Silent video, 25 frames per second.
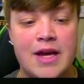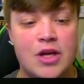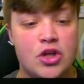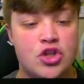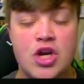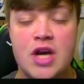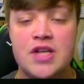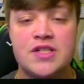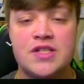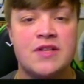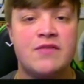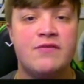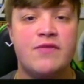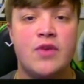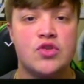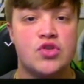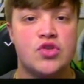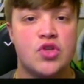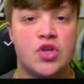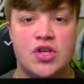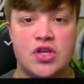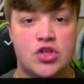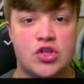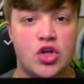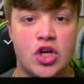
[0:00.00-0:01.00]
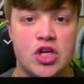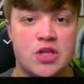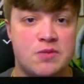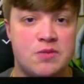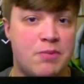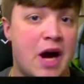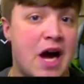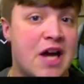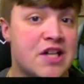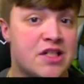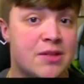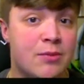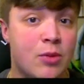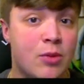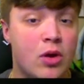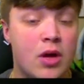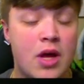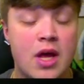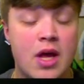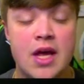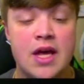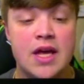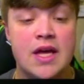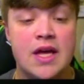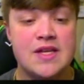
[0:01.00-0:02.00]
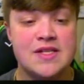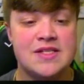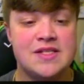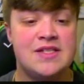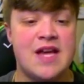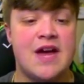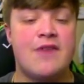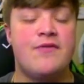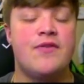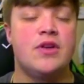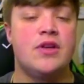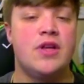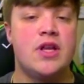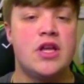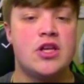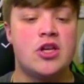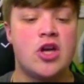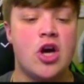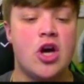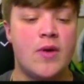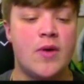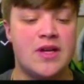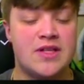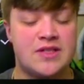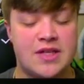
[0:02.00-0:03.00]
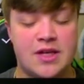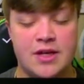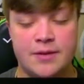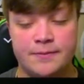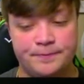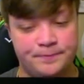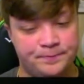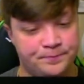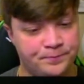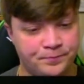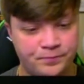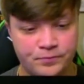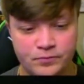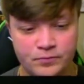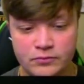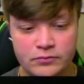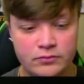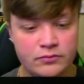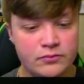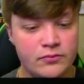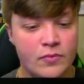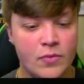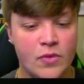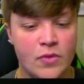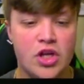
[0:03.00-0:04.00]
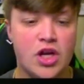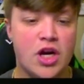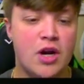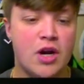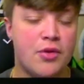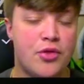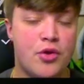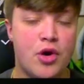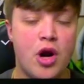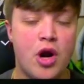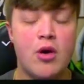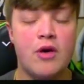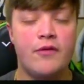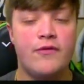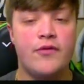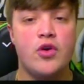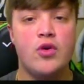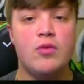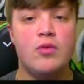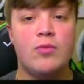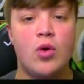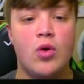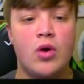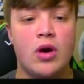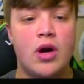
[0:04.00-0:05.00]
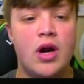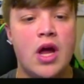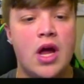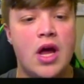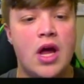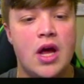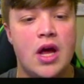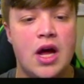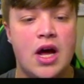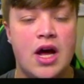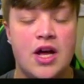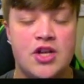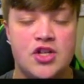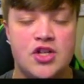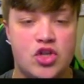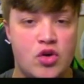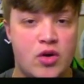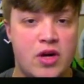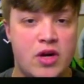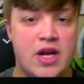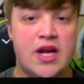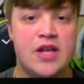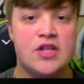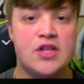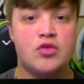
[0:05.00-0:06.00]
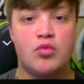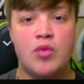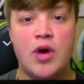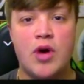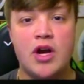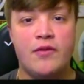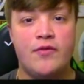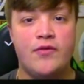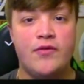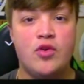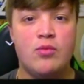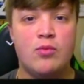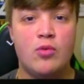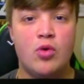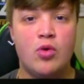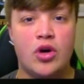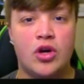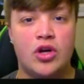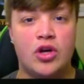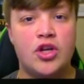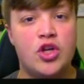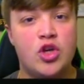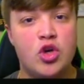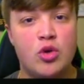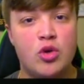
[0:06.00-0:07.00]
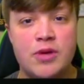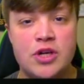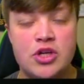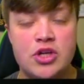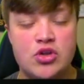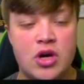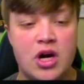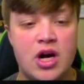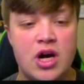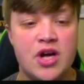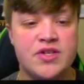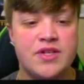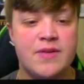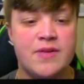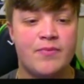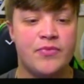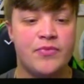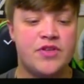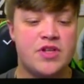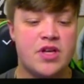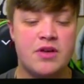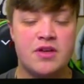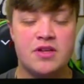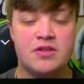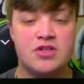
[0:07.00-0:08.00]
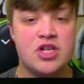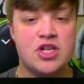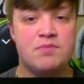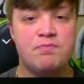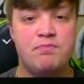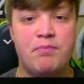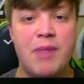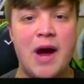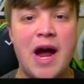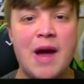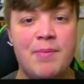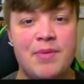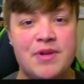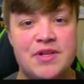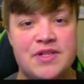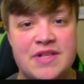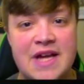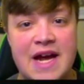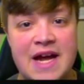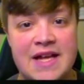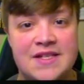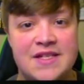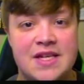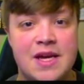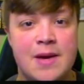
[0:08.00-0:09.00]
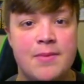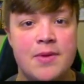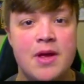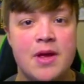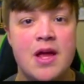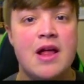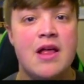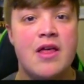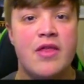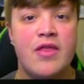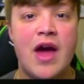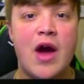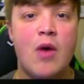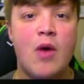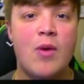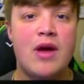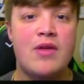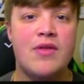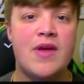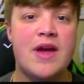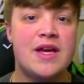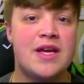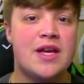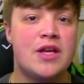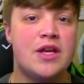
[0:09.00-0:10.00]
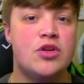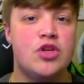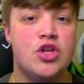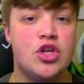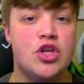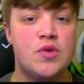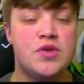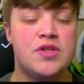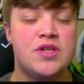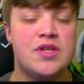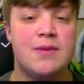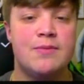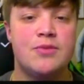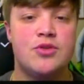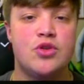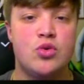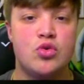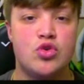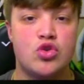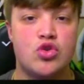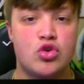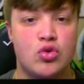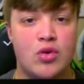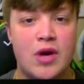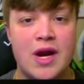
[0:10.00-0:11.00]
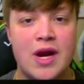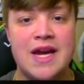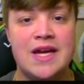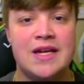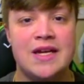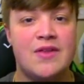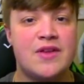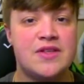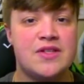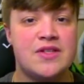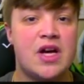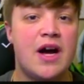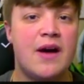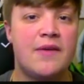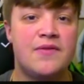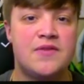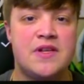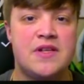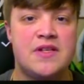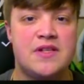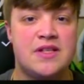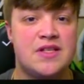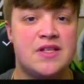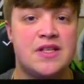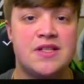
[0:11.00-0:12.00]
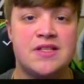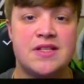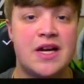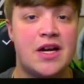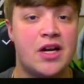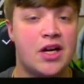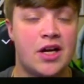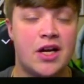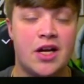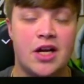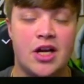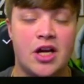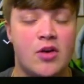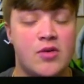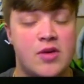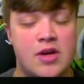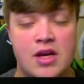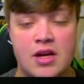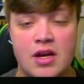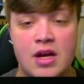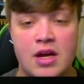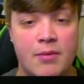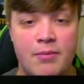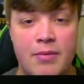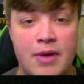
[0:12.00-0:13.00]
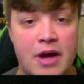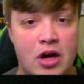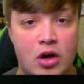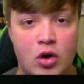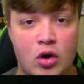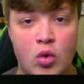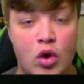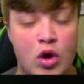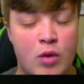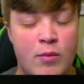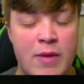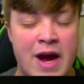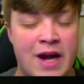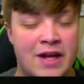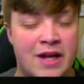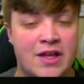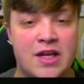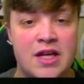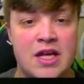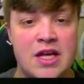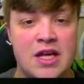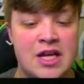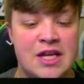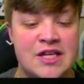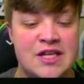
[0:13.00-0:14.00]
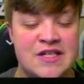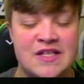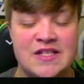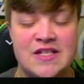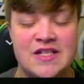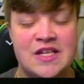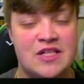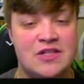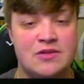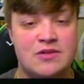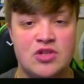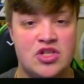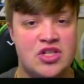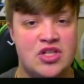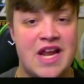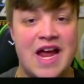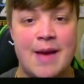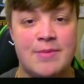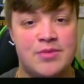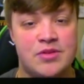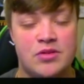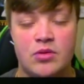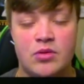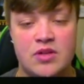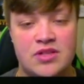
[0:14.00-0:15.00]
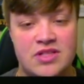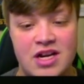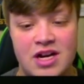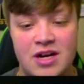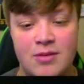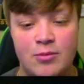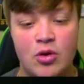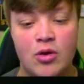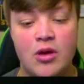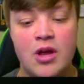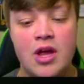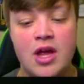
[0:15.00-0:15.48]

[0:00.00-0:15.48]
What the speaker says: Justin Fields look as good as possible. He's definitely going to, throw a few more screens, run a few more QB draws to just pipe his stats up. That way they can use him to trade this offseason since they're going to go get a better quarterback than he is since he's just absolutely terrible.